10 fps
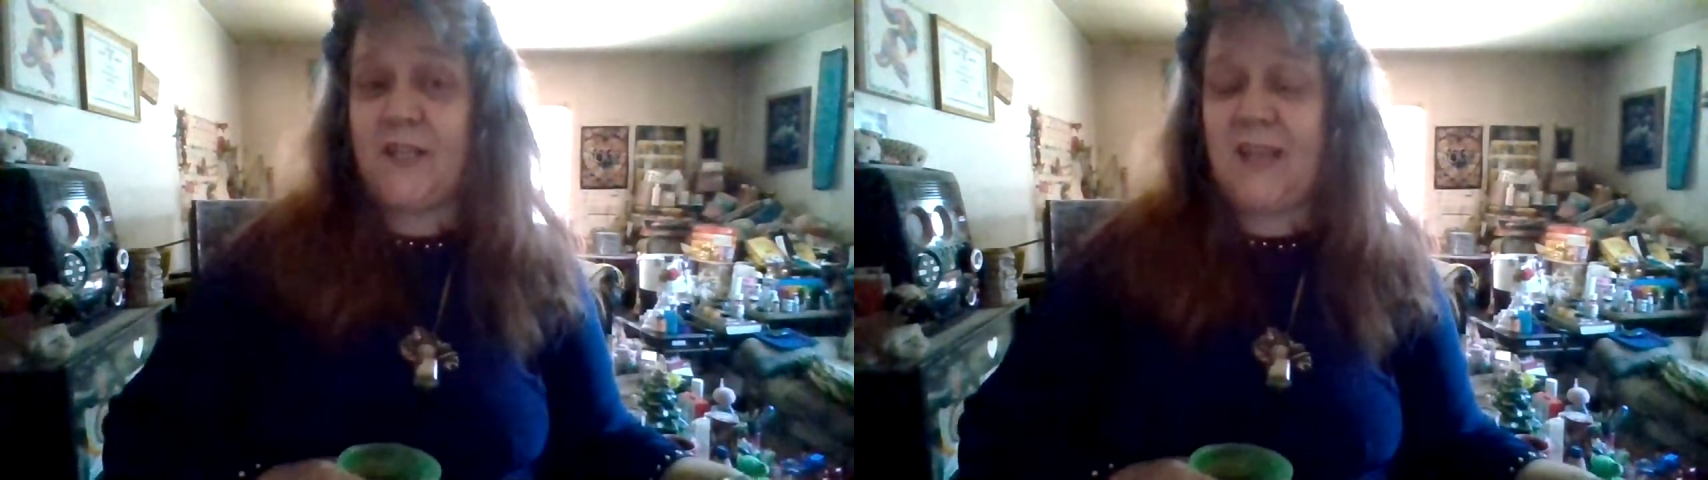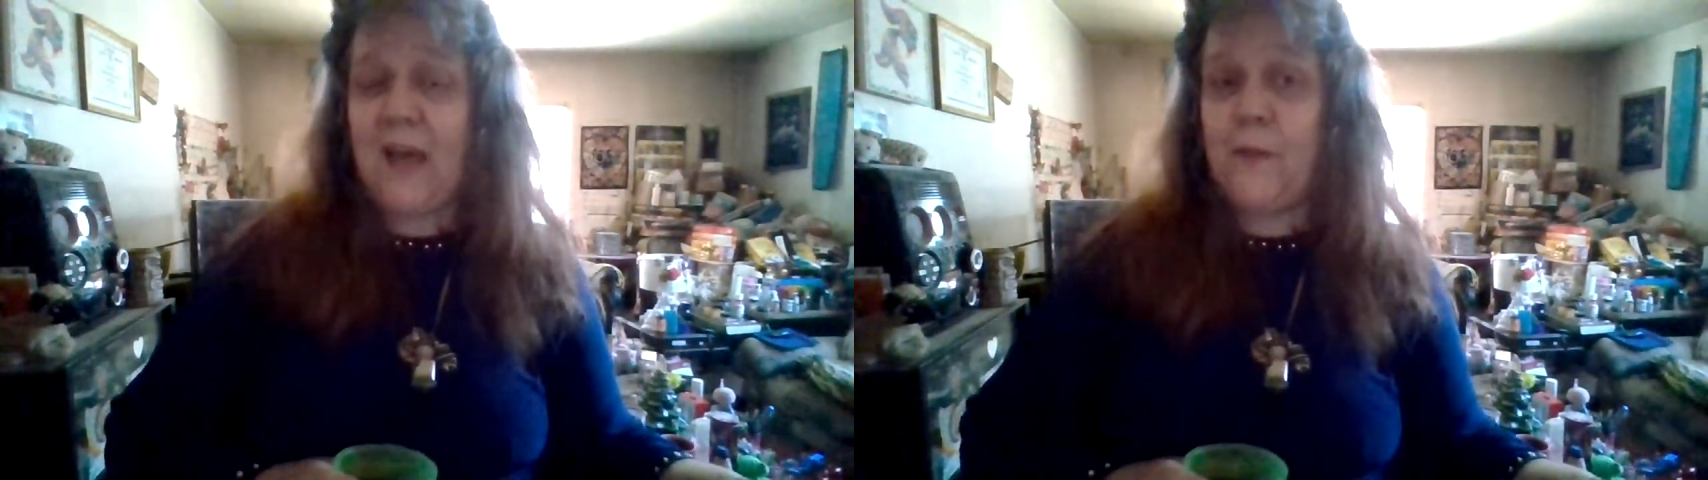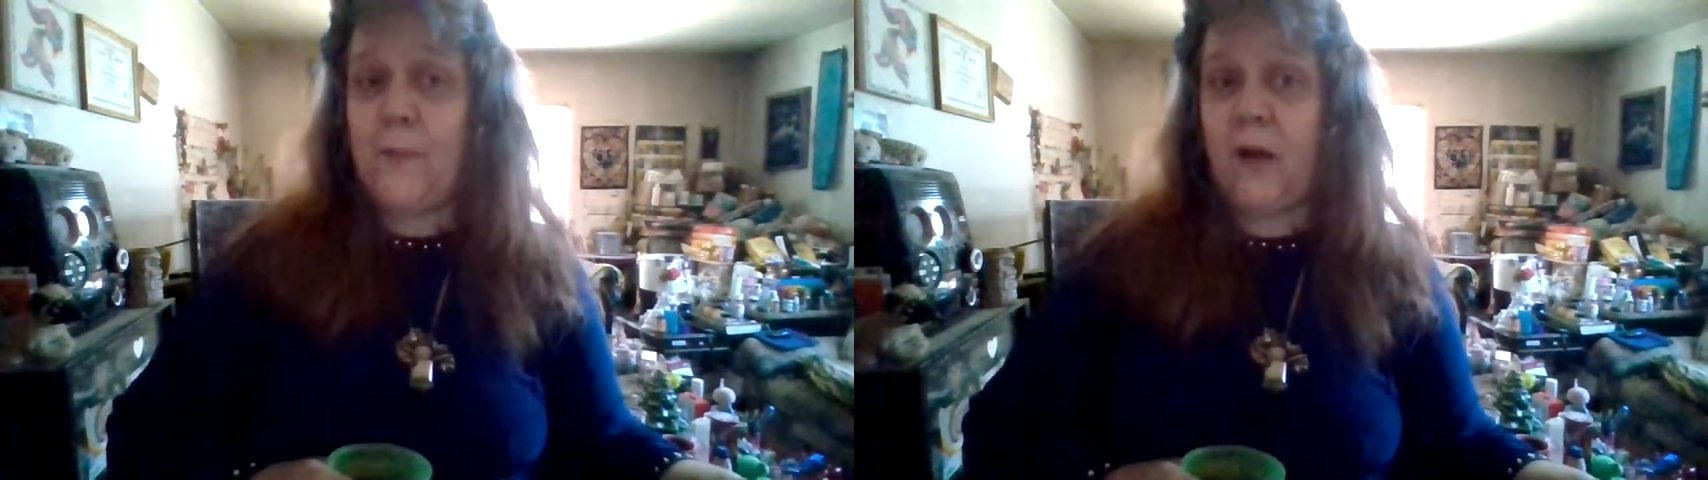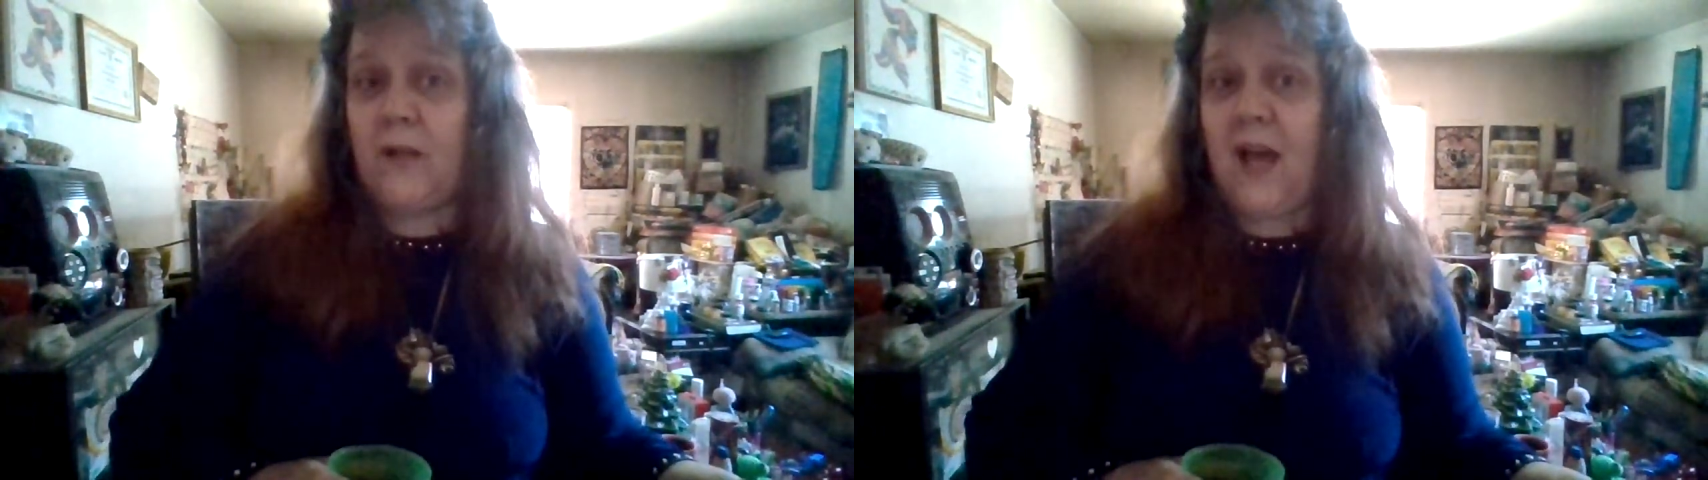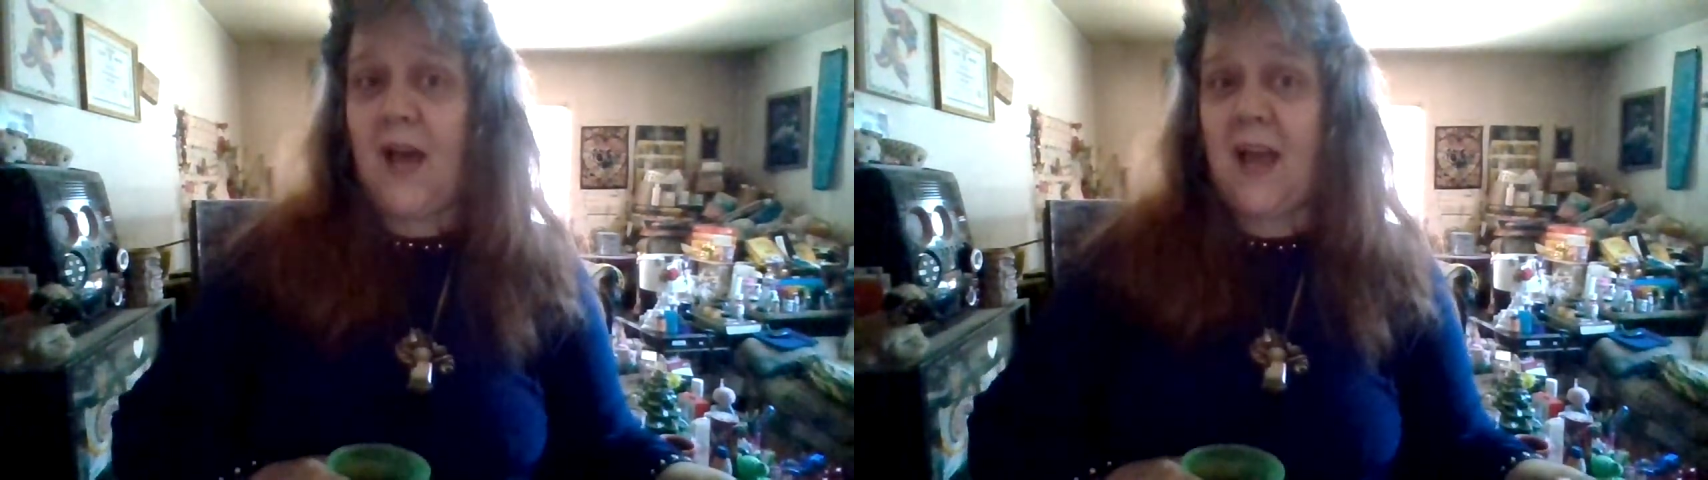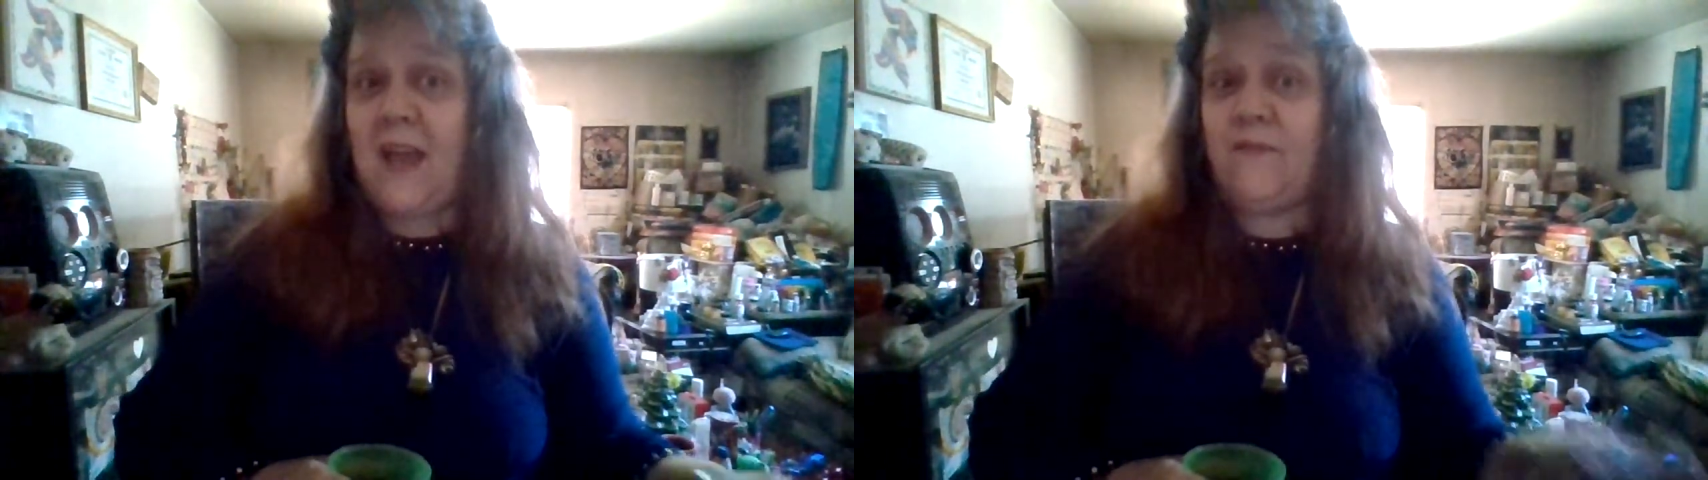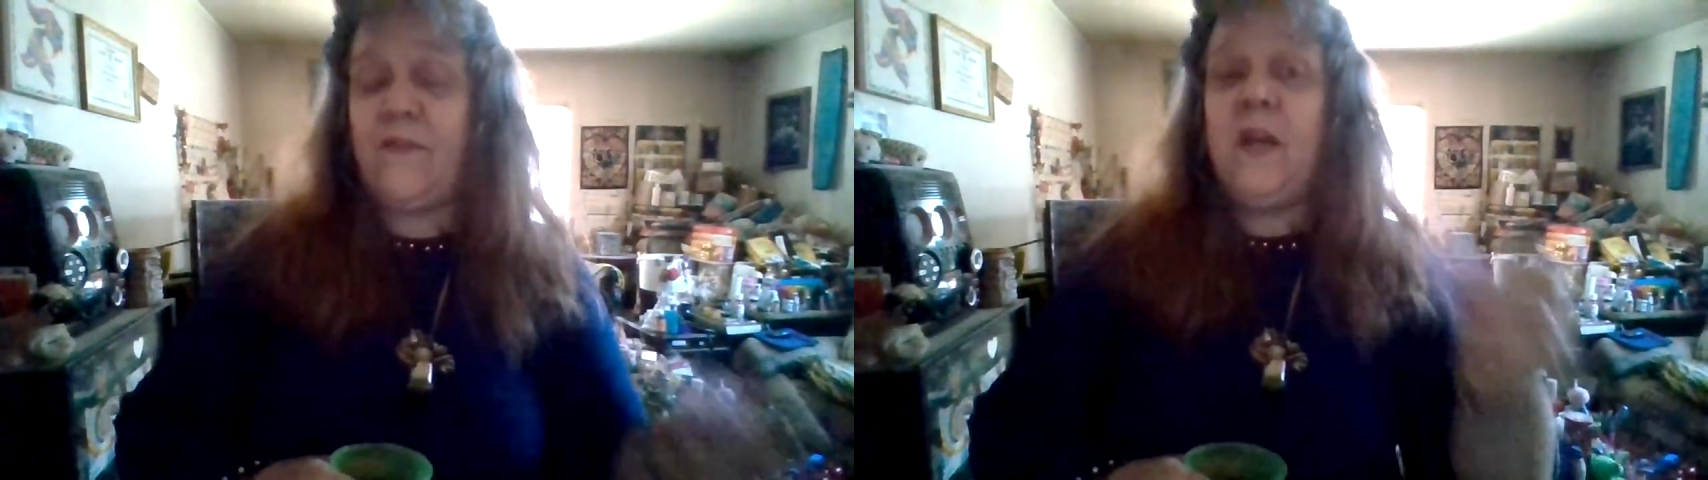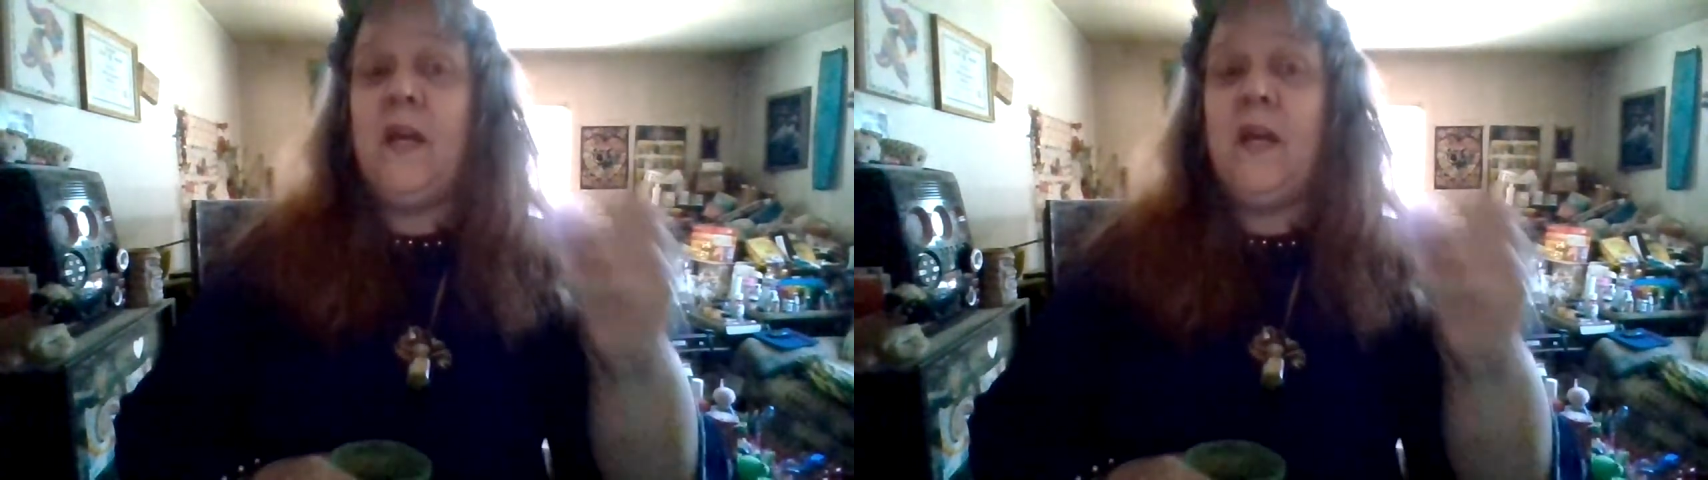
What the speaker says: sell them on a live,